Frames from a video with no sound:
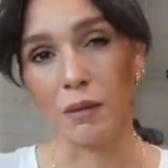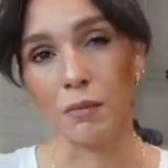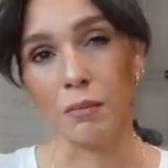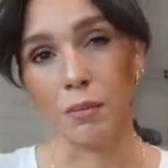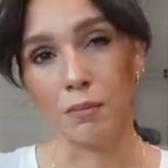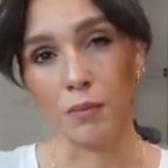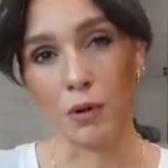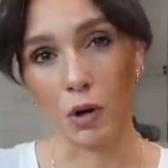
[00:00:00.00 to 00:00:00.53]
in
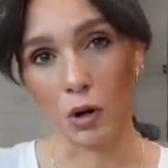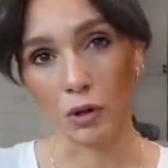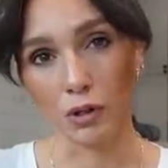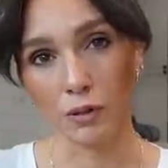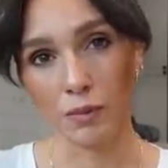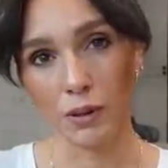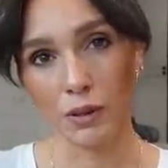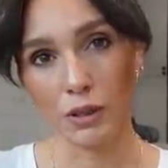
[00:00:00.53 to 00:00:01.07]

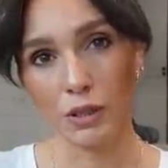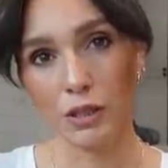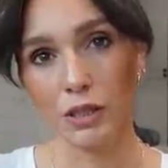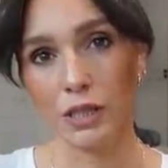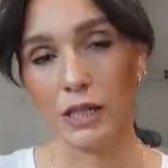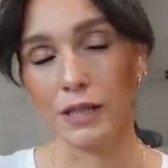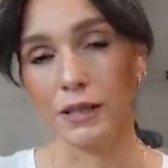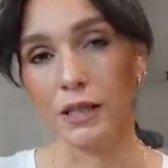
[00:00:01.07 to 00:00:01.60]
garlic
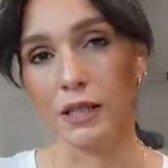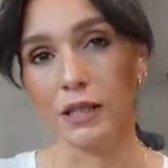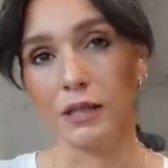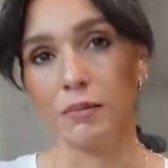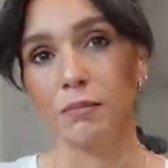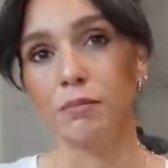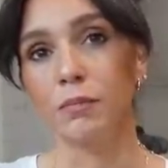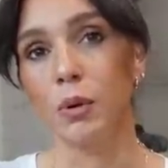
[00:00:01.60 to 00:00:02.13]
butter and
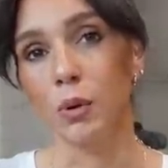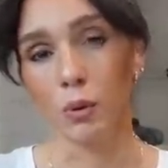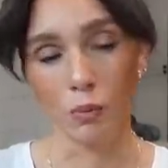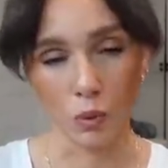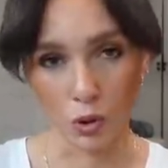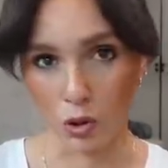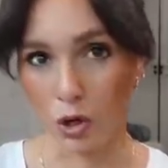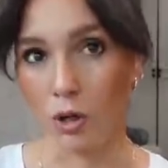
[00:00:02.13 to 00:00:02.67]
then pour
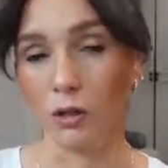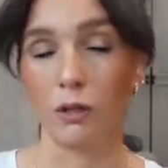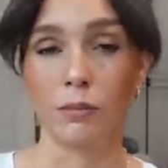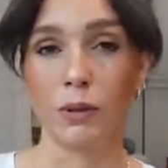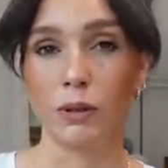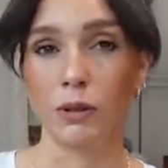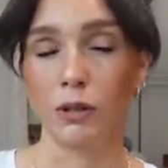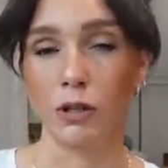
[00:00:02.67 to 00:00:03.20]
more garlic
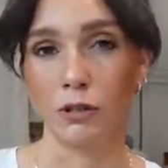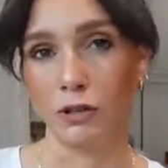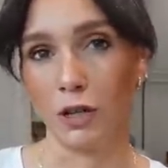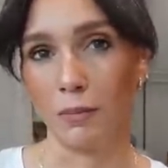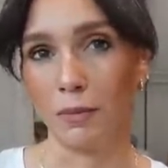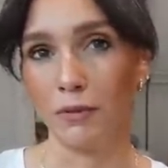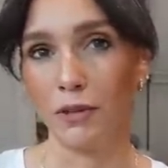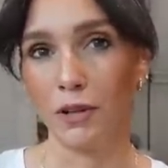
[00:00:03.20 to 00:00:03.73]
butter on
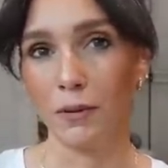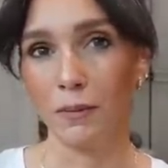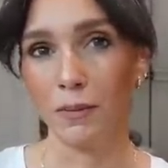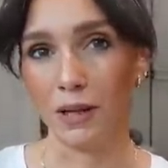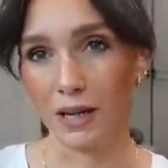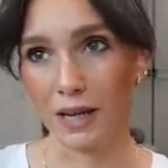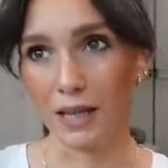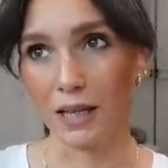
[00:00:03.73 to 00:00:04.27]
top of them
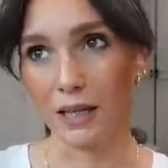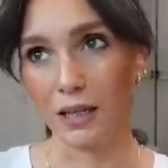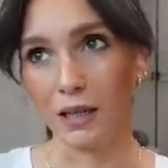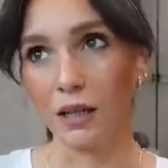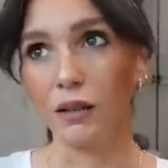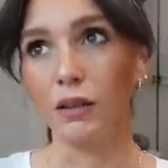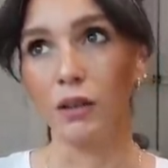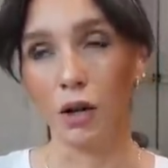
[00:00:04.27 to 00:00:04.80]
and I eat
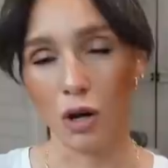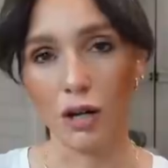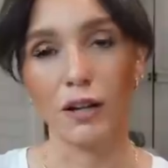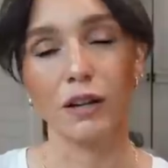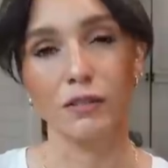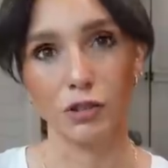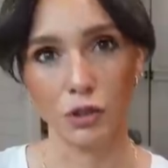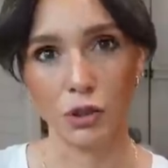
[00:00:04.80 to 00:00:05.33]
a lot
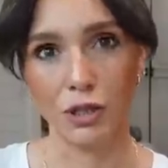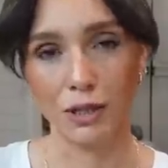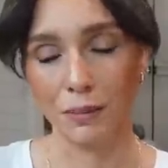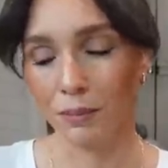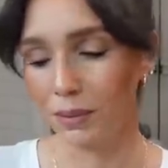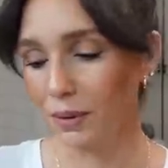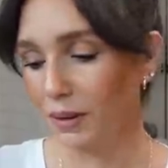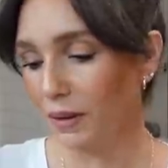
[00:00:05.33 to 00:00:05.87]
of
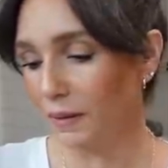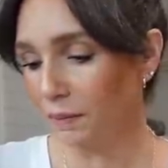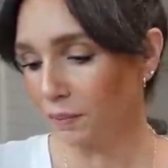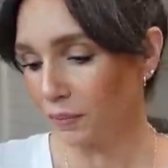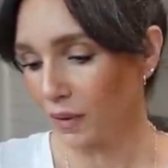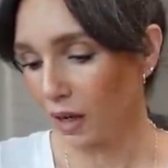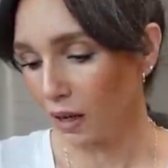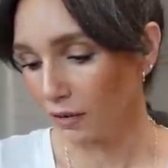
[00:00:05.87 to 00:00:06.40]
shrimp.
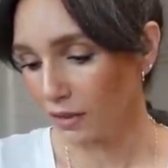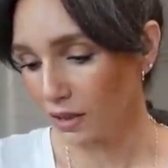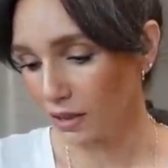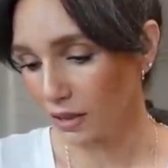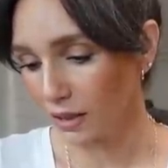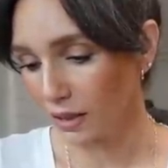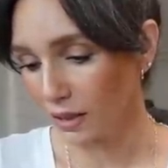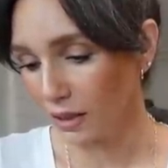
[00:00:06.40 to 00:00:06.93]

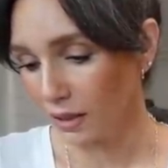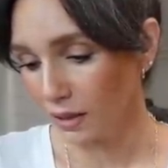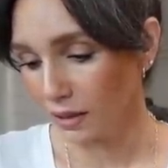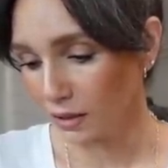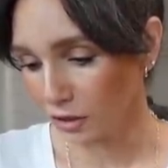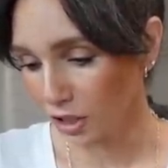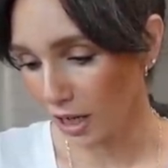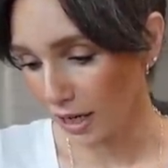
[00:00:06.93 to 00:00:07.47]
Obviously,
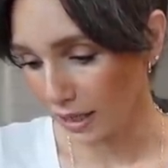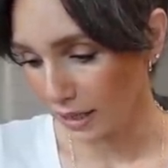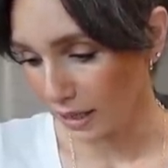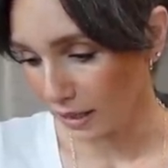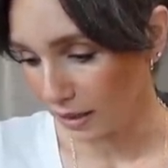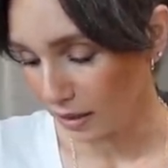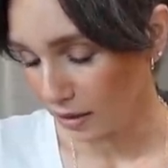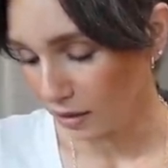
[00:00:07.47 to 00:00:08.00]
they're
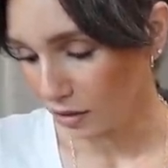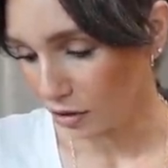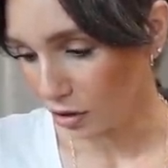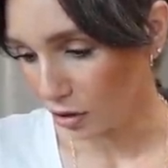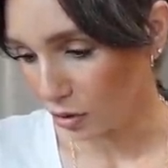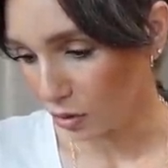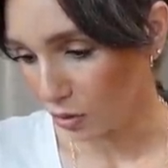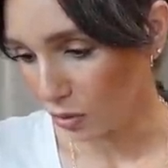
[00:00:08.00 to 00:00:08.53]
tiny.
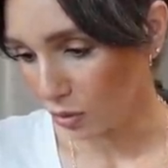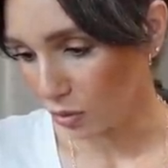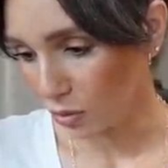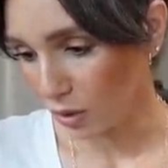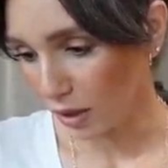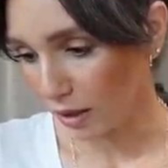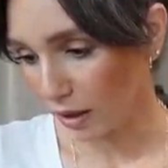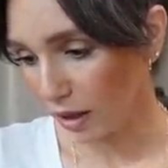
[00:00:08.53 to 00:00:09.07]

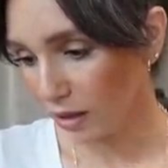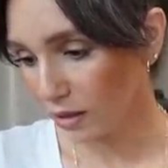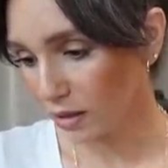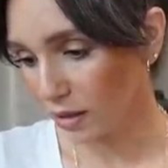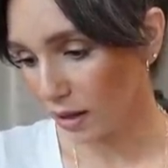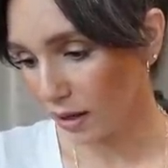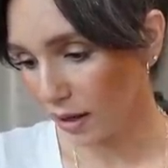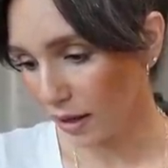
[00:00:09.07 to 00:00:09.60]
So I guess
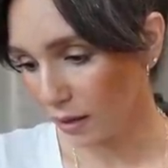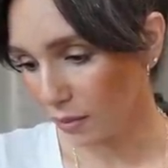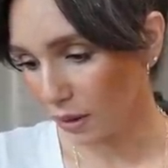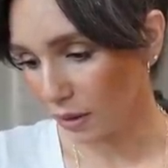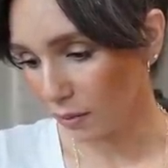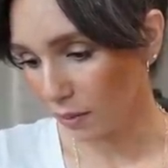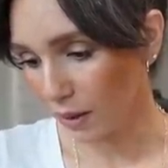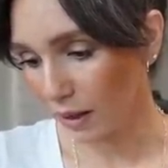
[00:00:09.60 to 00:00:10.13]
I ate
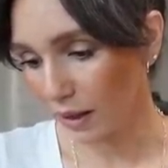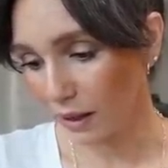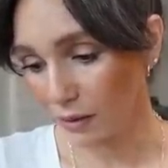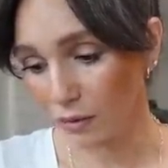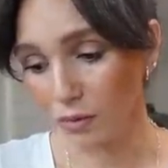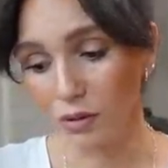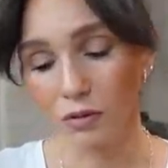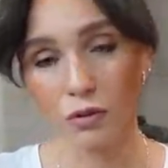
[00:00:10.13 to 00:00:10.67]
about a
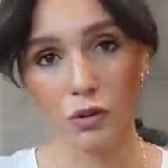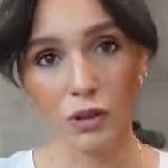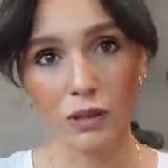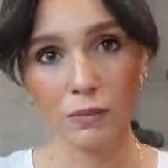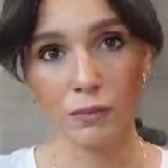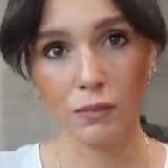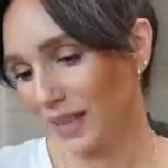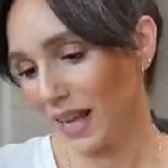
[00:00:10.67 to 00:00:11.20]
pound of
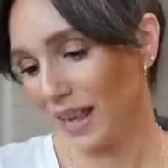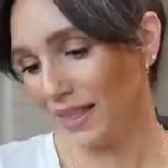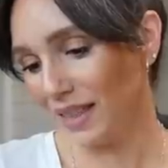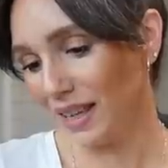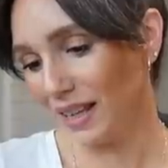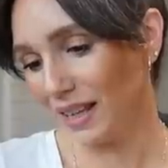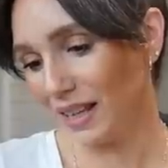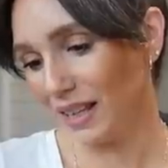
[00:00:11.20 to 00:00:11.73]
shrimp. And
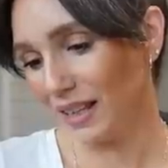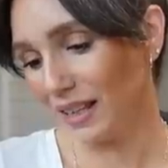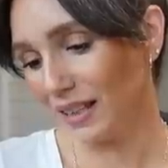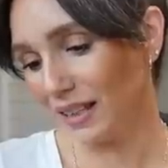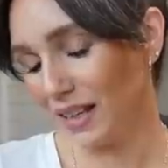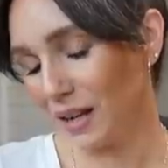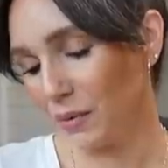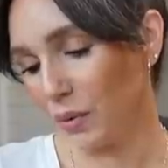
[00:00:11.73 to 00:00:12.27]

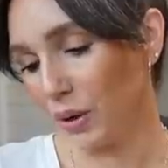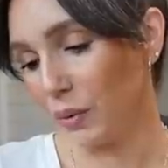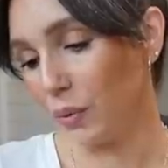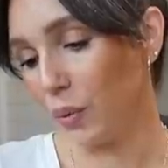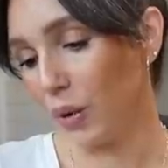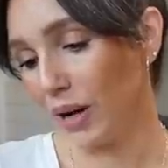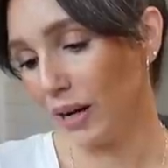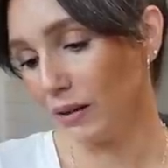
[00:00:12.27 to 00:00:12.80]
then we
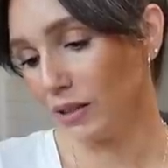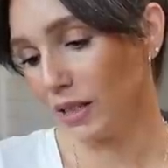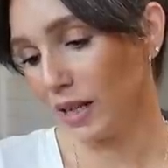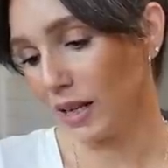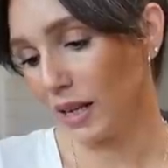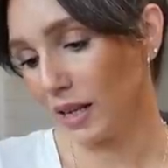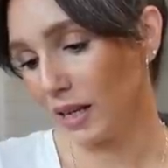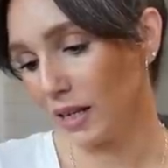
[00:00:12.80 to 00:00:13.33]
went out to
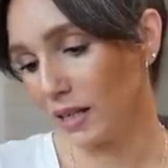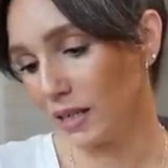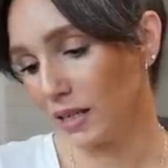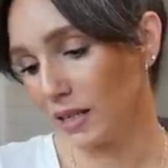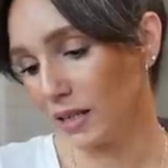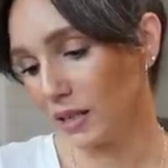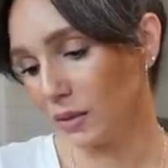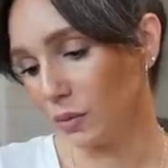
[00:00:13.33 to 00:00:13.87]

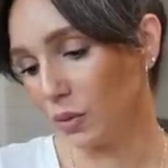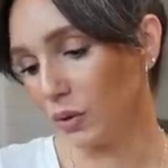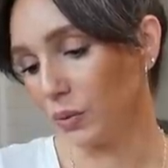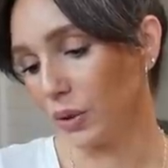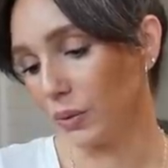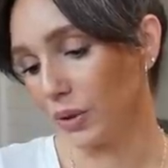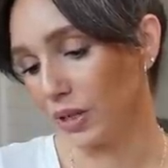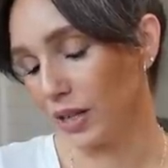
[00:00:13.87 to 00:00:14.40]
eat when
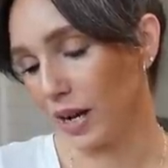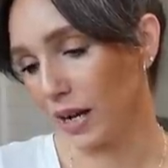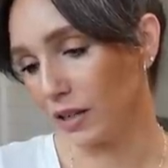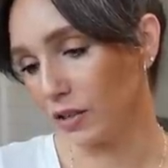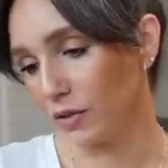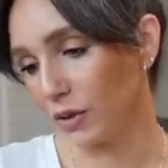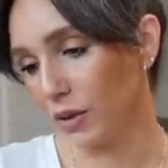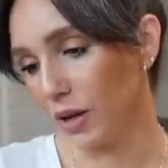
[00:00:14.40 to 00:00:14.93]
we were in
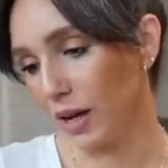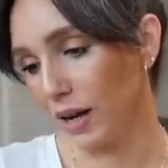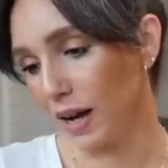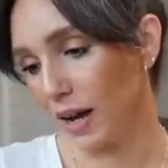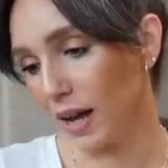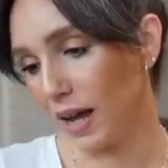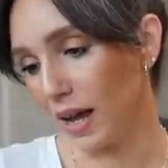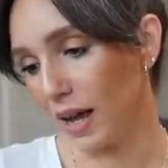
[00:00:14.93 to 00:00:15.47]
Nashville and
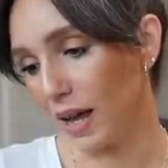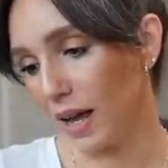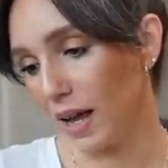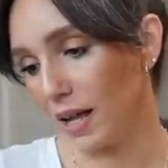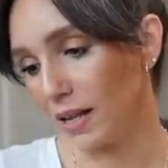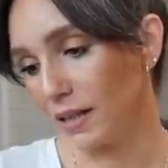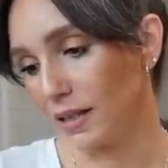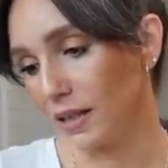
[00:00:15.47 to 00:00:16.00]
I
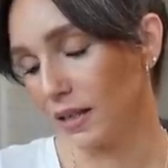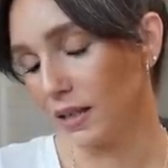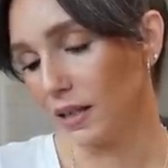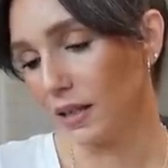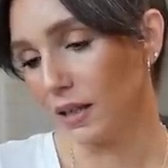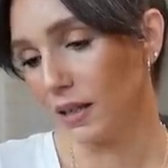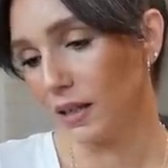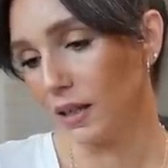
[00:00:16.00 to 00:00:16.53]
had
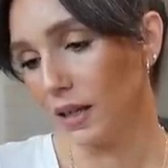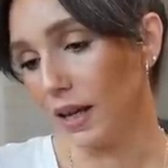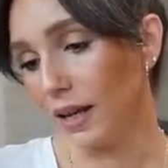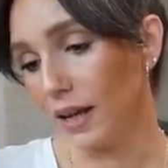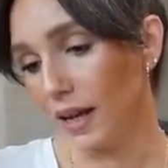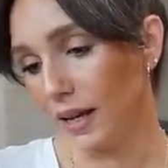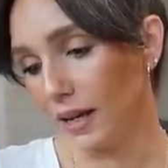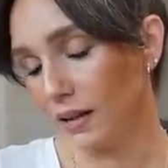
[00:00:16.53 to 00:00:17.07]

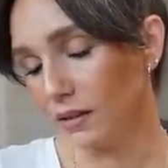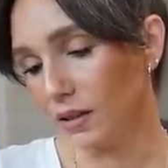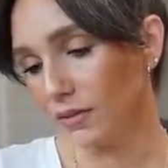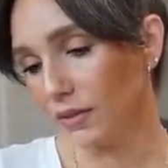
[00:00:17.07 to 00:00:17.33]
an eight ounce